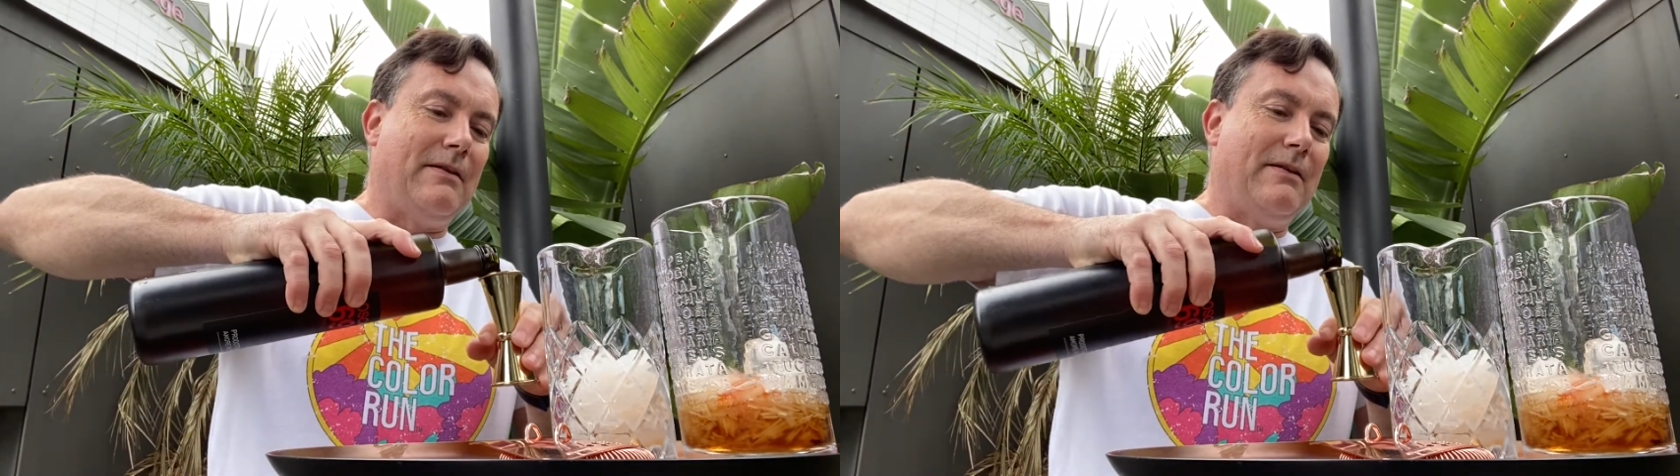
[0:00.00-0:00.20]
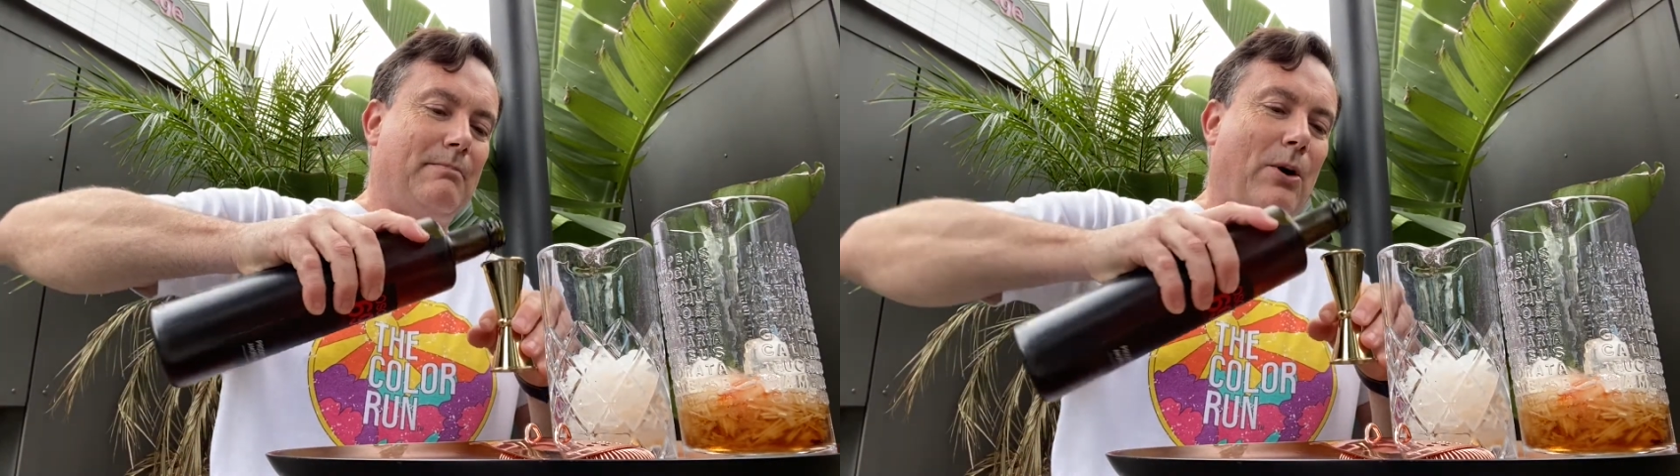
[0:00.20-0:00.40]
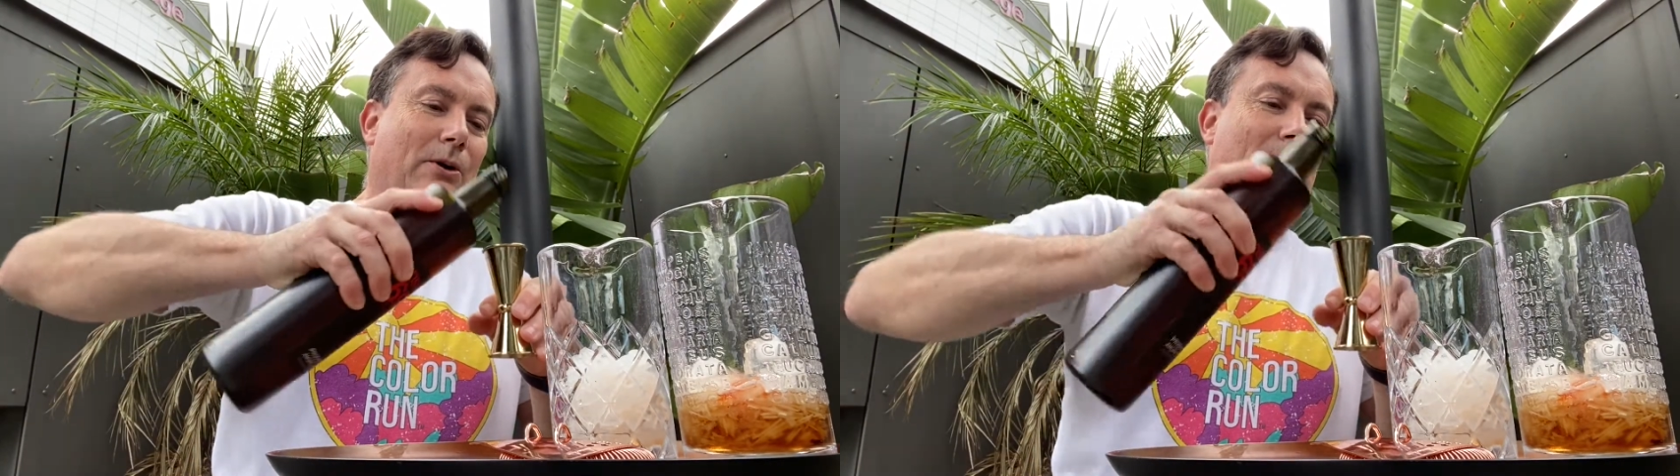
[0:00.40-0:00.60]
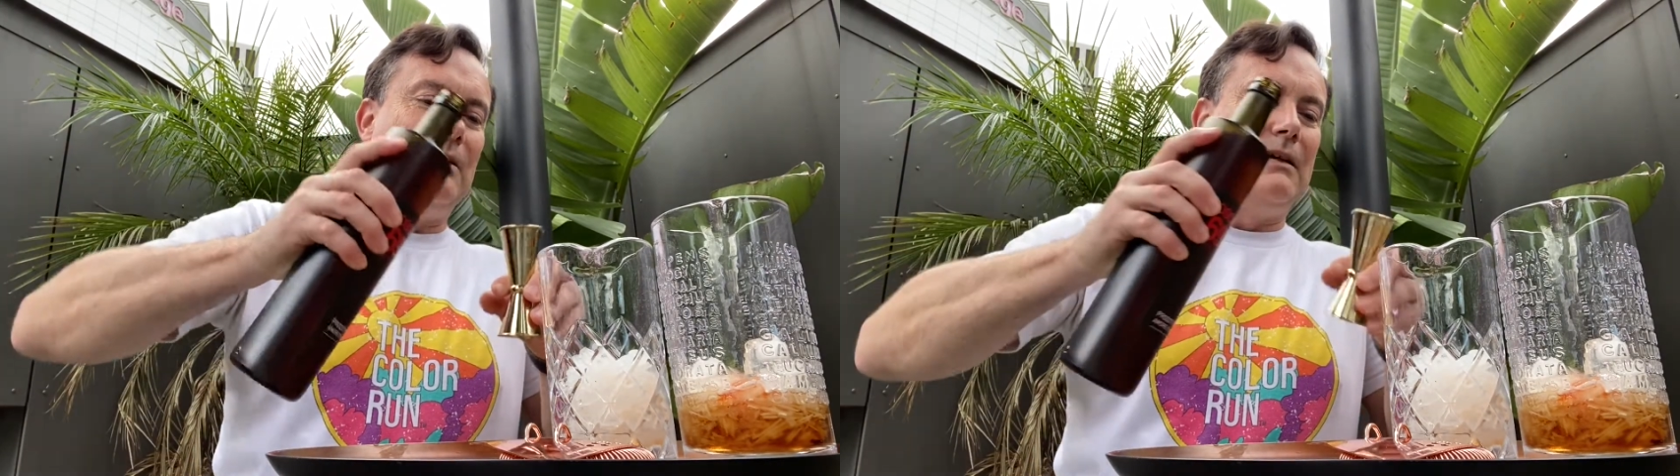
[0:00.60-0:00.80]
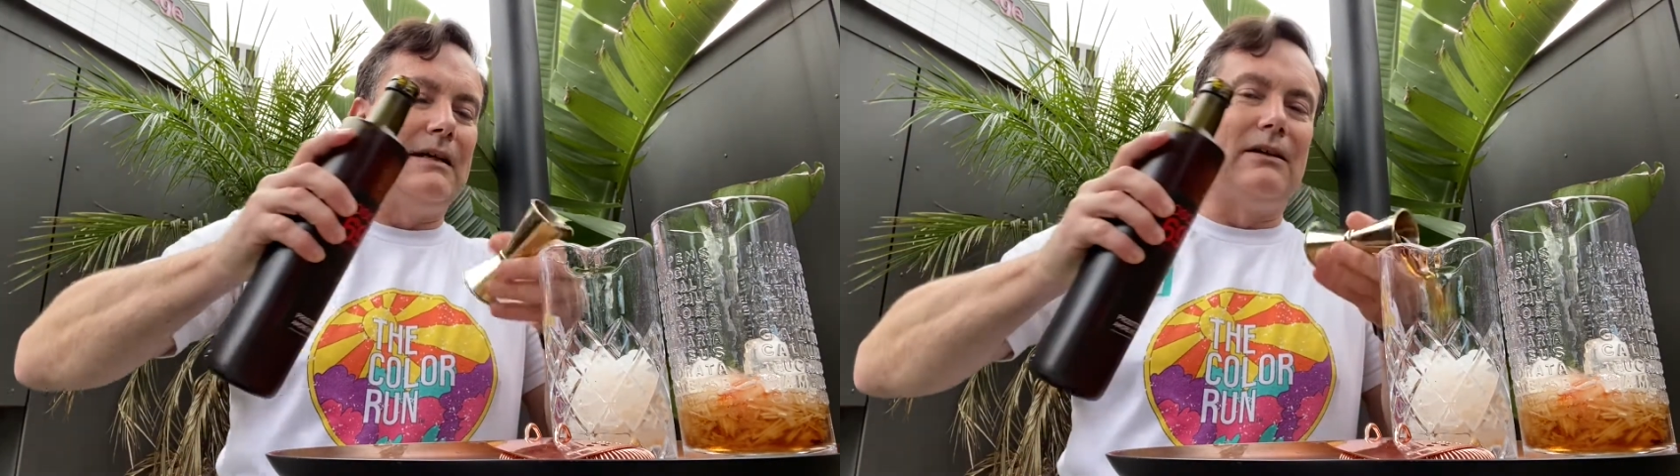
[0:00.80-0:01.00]

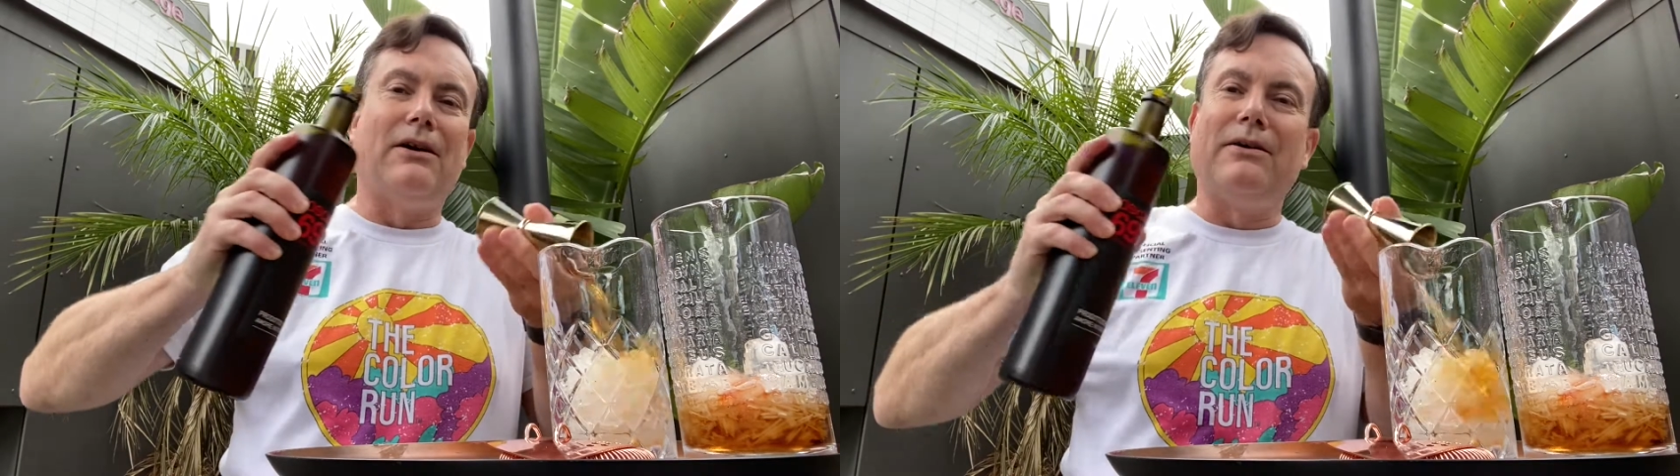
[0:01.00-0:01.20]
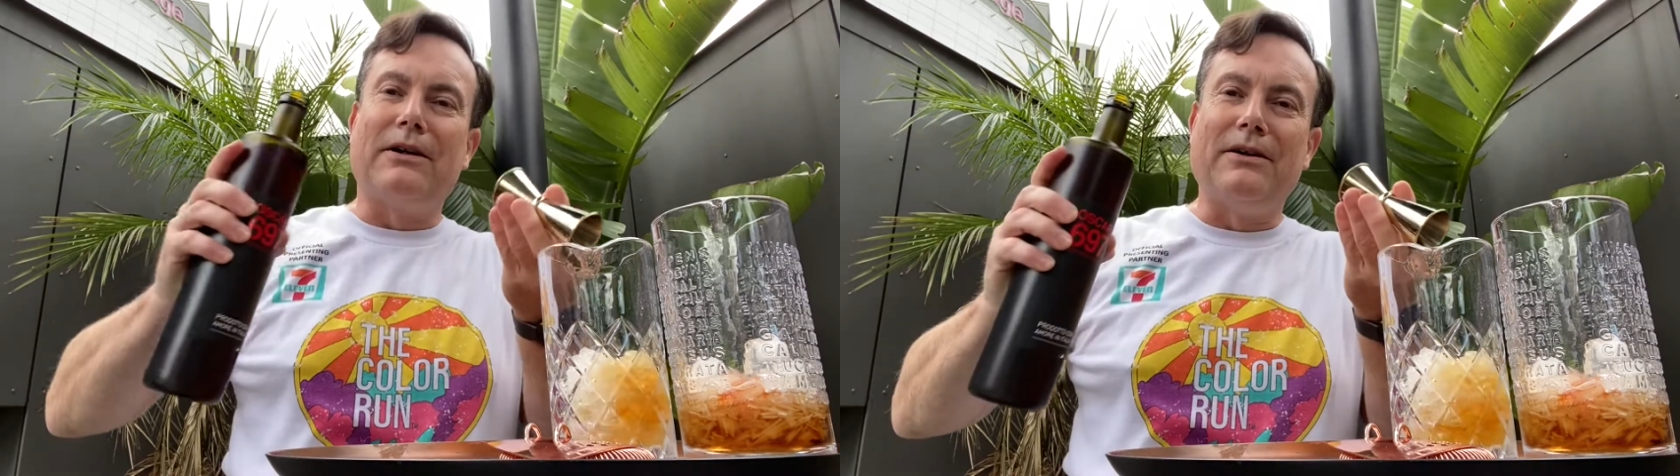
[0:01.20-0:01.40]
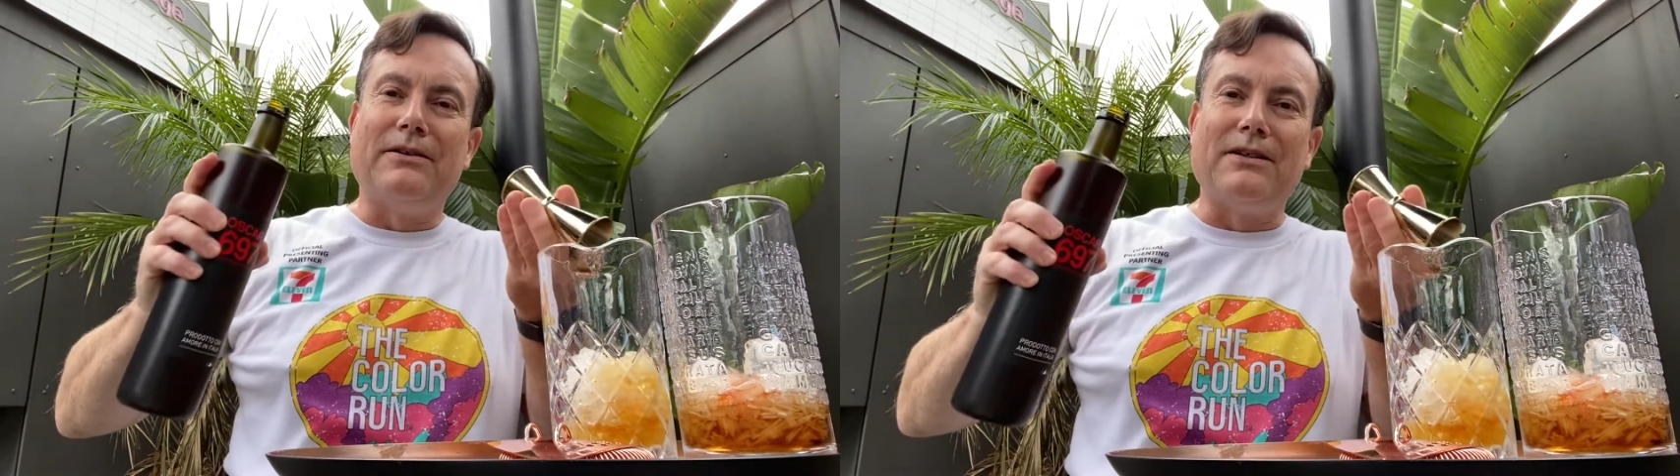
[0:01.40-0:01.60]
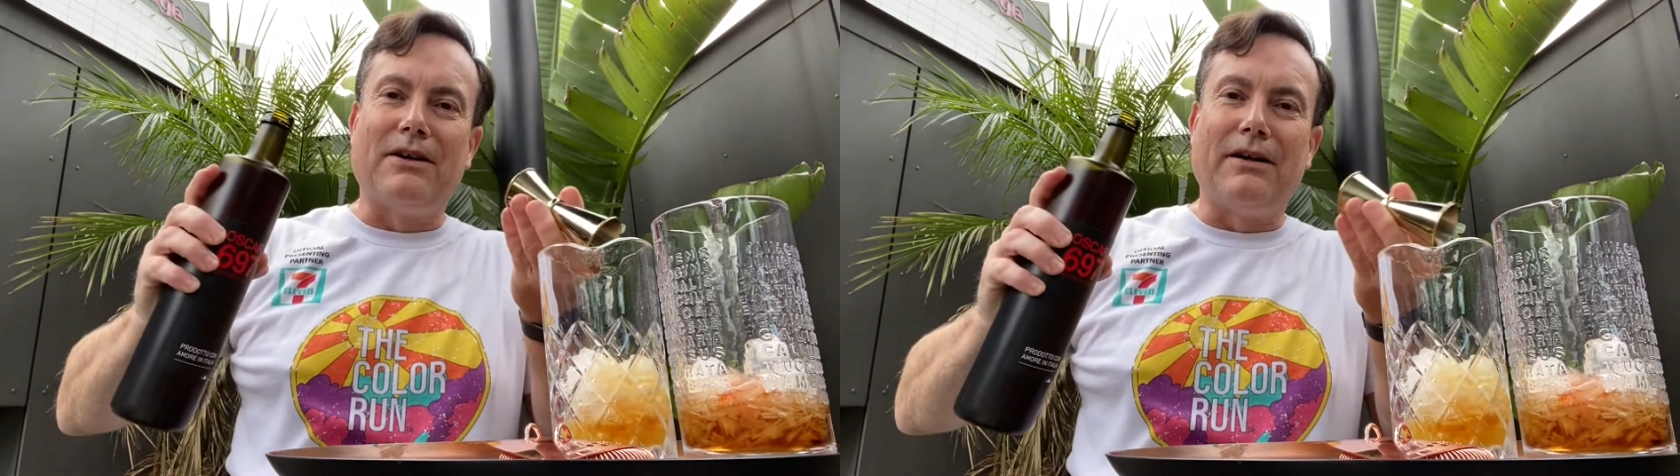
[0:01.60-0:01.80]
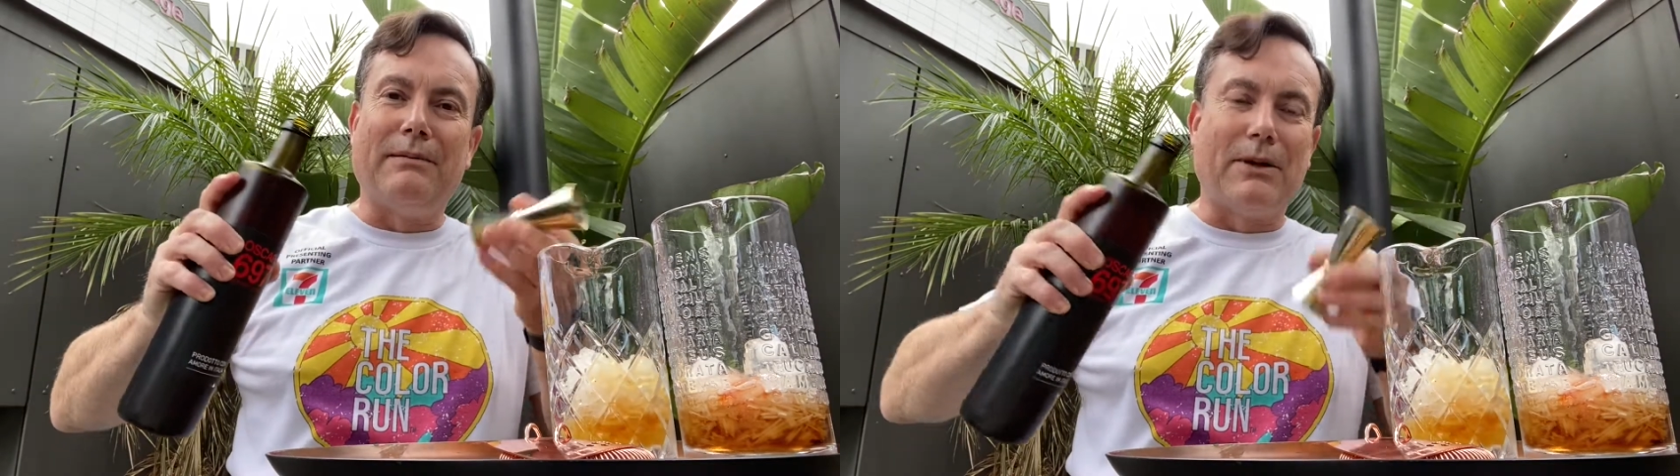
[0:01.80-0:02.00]
bottle and logo
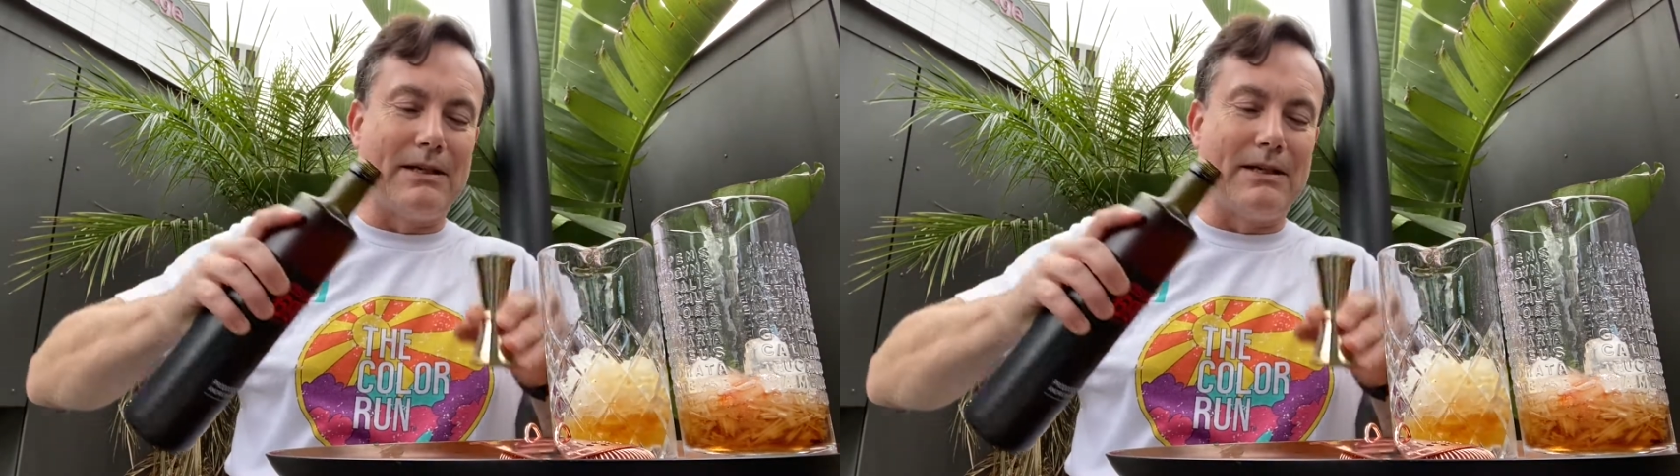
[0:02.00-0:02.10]
designed by